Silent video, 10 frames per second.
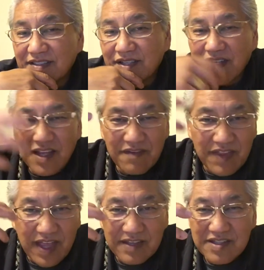any of
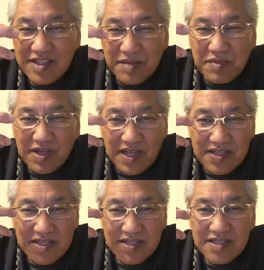that
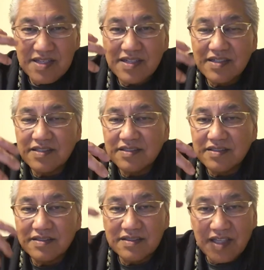stimulus
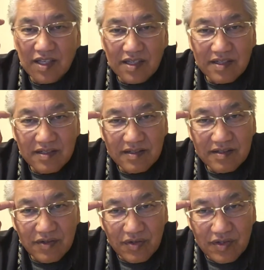that
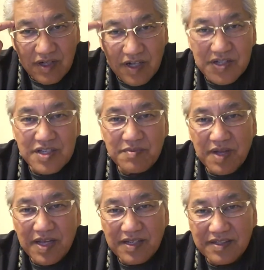your conscious
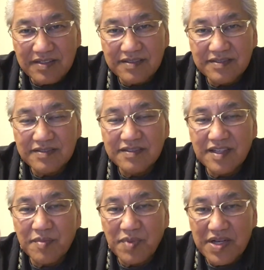mind
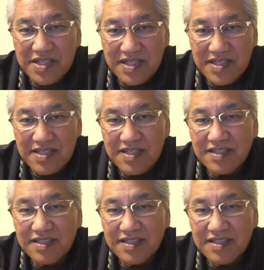embraces